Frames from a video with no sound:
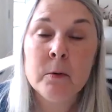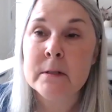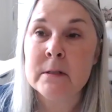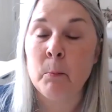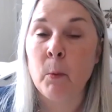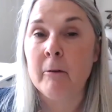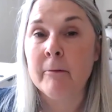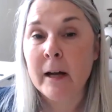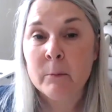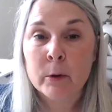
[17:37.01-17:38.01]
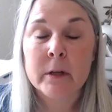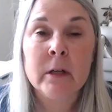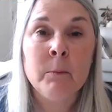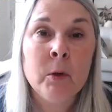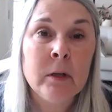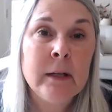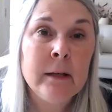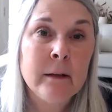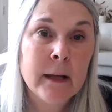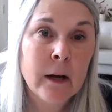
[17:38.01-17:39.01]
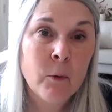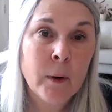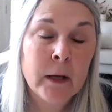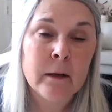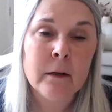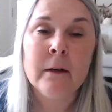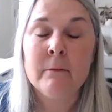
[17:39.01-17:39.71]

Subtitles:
It's a more vibrant community in that way.